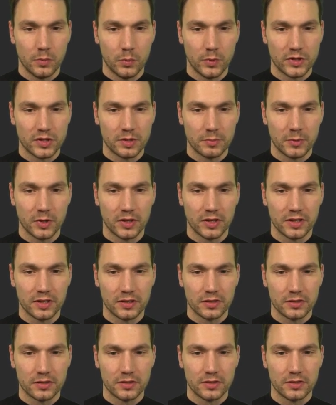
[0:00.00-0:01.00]
which I'm
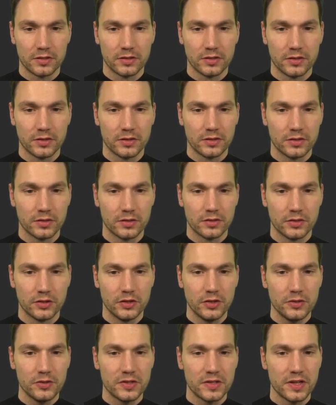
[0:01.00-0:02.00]
gonna
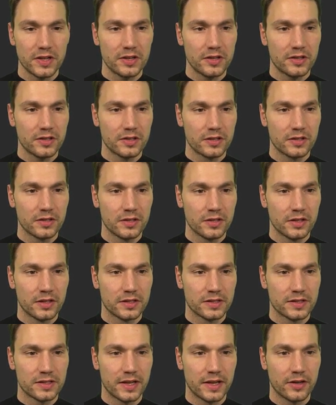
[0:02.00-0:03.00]
use here
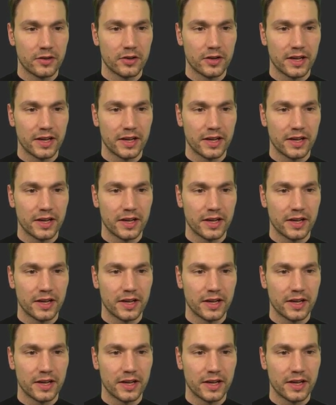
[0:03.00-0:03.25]
and saying,